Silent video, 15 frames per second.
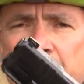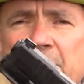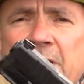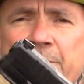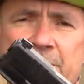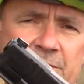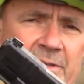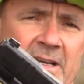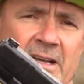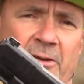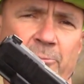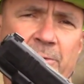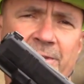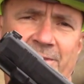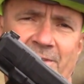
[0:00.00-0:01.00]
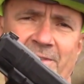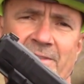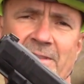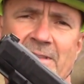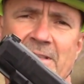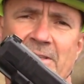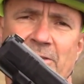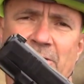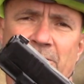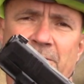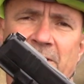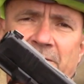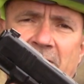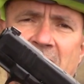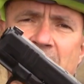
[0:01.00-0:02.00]
maybe you kind of want this to, you know,
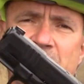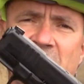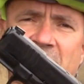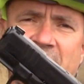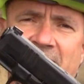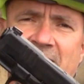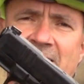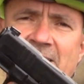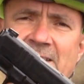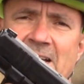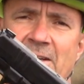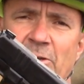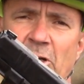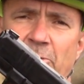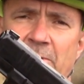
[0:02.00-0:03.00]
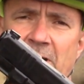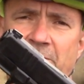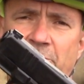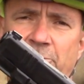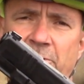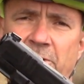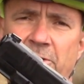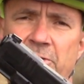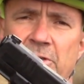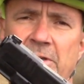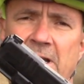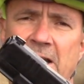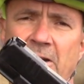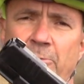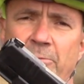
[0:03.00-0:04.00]
if an object's getting down there around the trigger, you
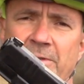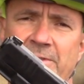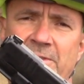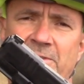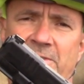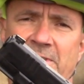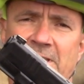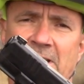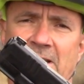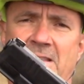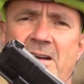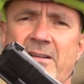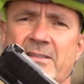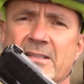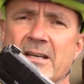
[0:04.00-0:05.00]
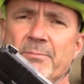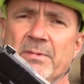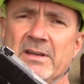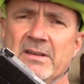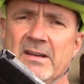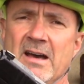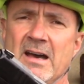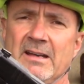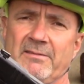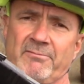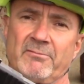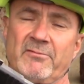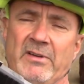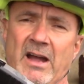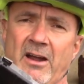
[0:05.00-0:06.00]
kind of want this to get locked up and not
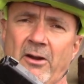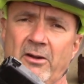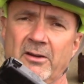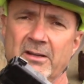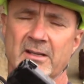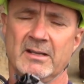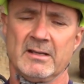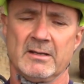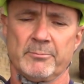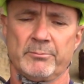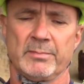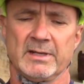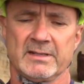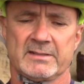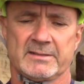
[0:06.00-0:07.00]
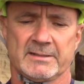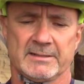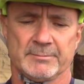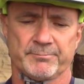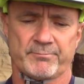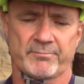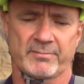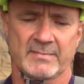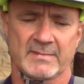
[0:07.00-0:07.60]
fire. But um,